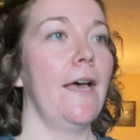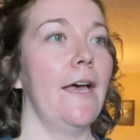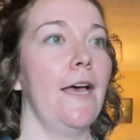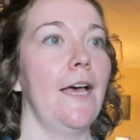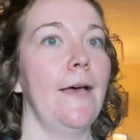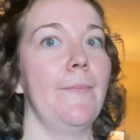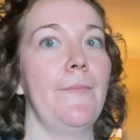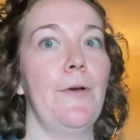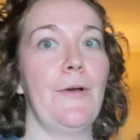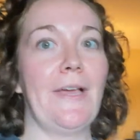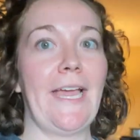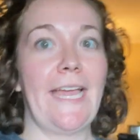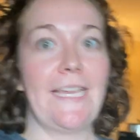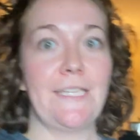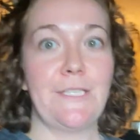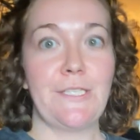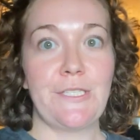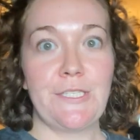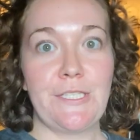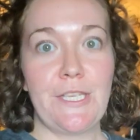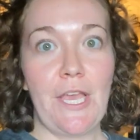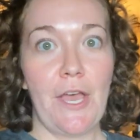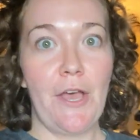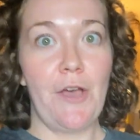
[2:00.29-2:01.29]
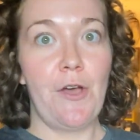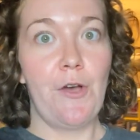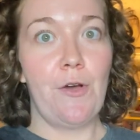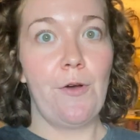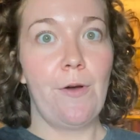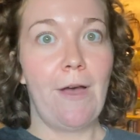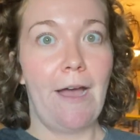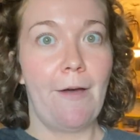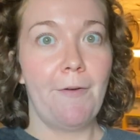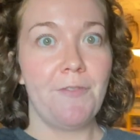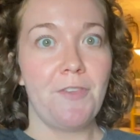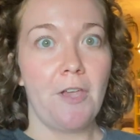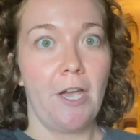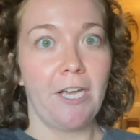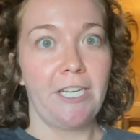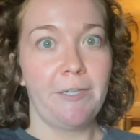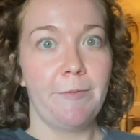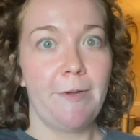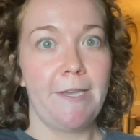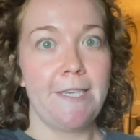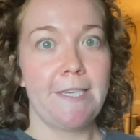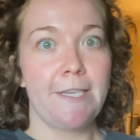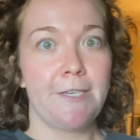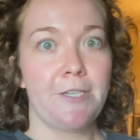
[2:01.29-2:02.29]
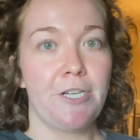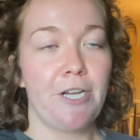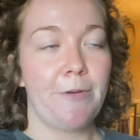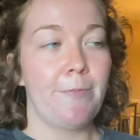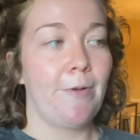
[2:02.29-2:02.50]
Um, okay, so I was talking to my sister at